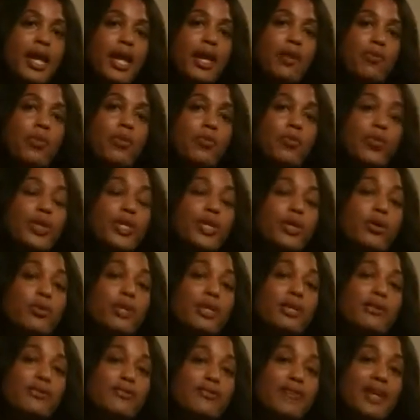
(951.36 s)
And when we
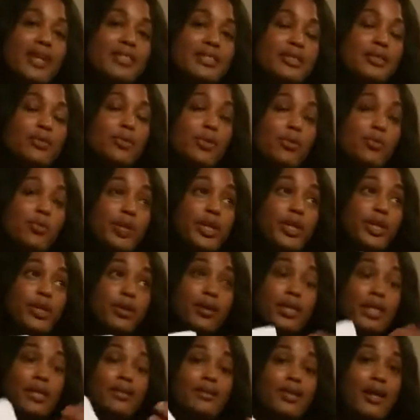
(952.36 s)
don't confess it, when we
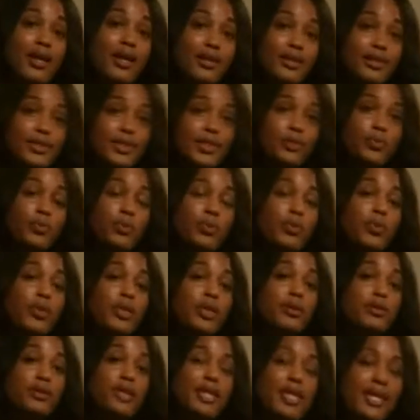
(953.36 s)
don't acknowledge it, when we
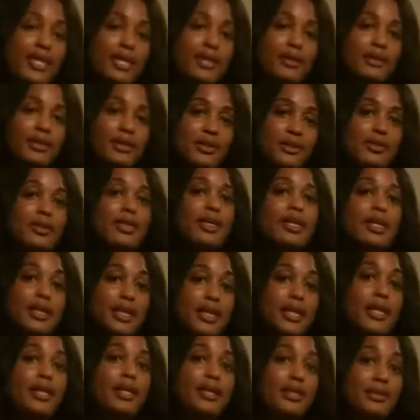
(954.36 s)
don't heal it,
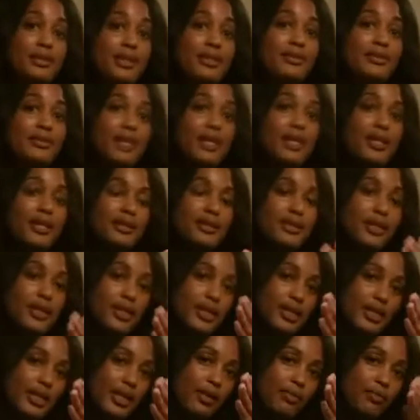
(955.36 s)
again, as I said, it's
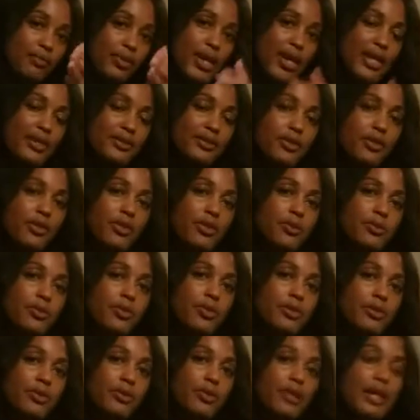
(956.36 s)
going to keep passing
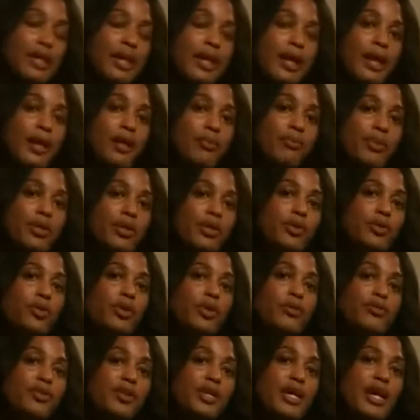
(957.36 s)
through. But in
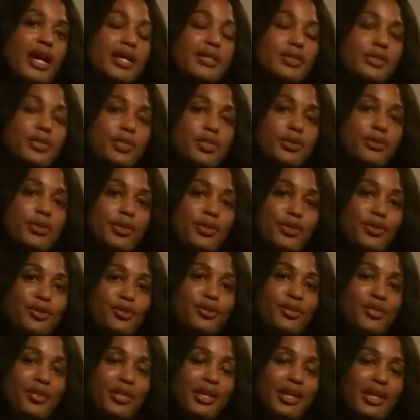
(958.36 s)
order for God to do a
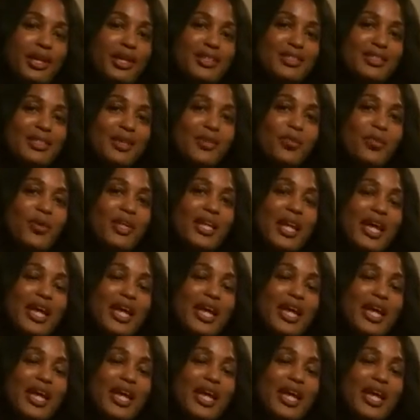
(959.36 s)
new thing, someone